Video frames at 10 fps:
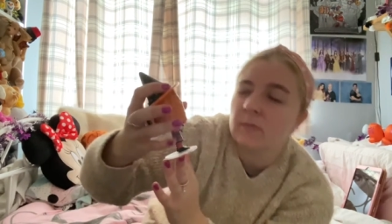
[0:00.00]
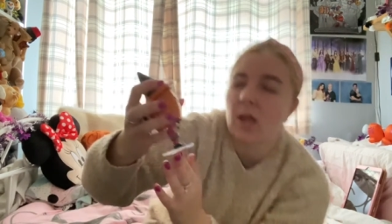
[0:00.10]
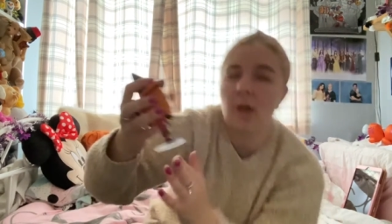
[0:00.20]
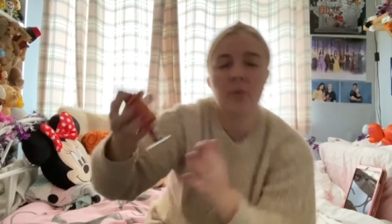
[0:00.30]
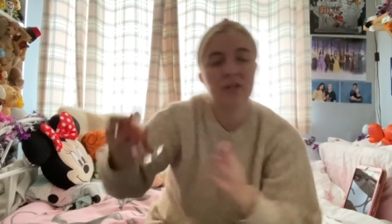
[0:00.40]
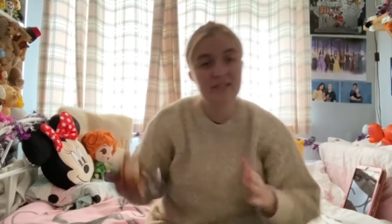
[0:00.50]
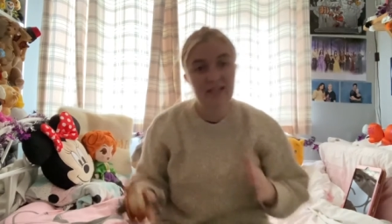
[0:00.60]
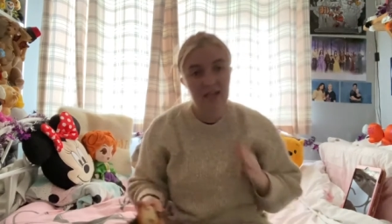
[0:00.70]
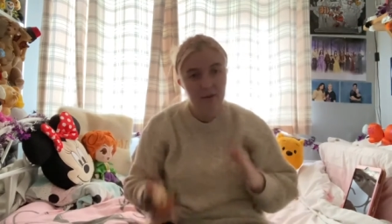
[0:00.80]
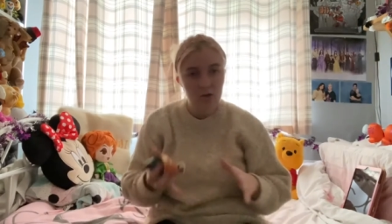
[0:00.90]
I want to
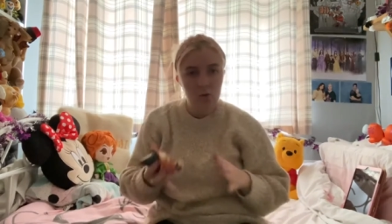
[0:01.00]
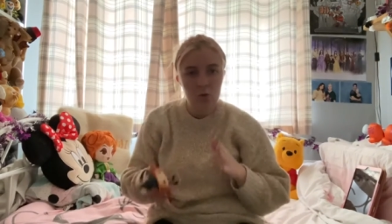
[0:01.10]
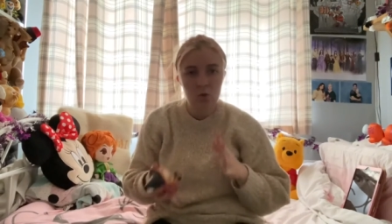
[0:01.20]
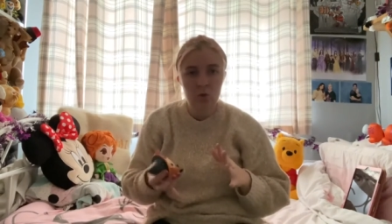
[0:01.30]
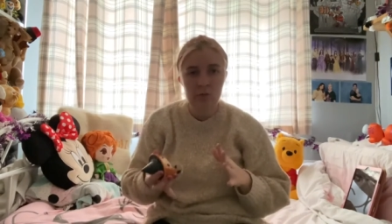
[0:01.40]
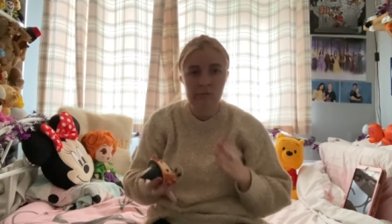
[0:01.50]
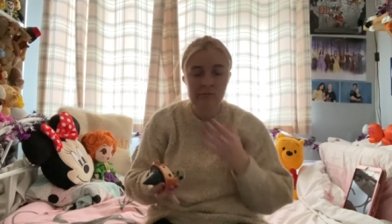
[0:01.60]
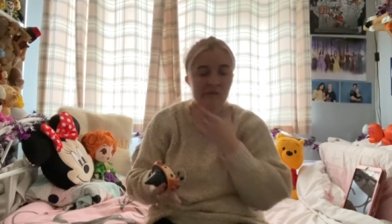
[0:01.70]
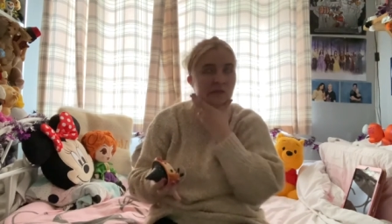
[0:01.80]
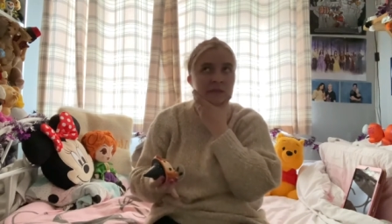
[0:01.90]
say about
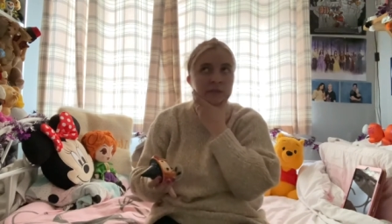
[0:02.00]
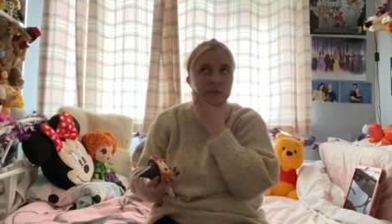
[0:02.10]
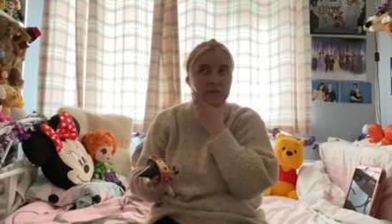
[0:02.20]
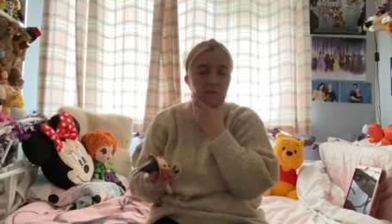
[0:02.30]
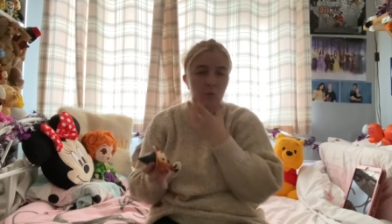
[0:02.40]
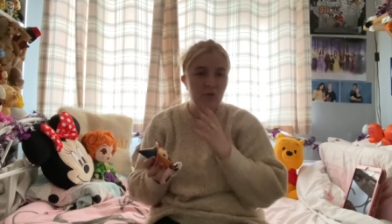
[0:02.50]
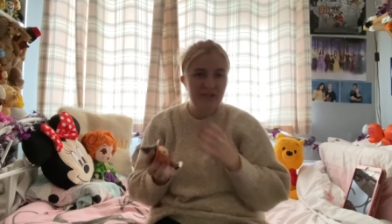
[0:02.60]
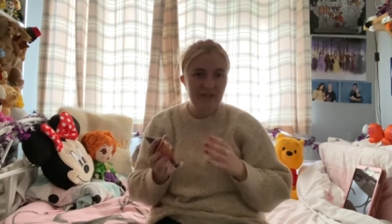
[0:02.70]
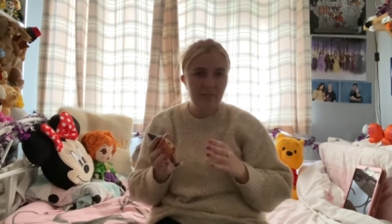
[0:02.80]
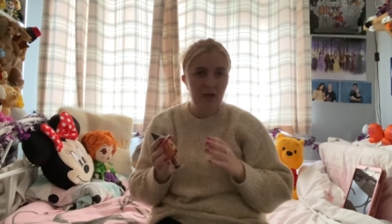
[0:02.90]

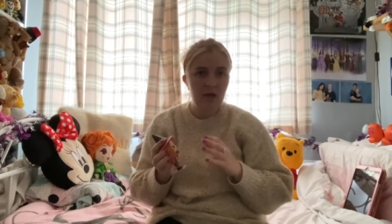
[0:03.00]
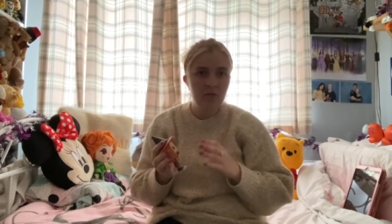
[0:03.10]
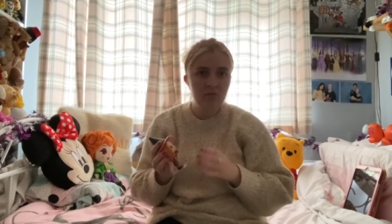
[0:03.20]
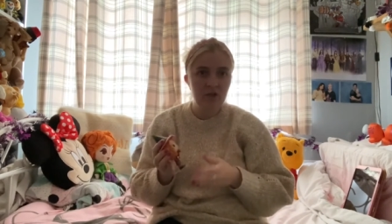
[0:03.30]
14 pound.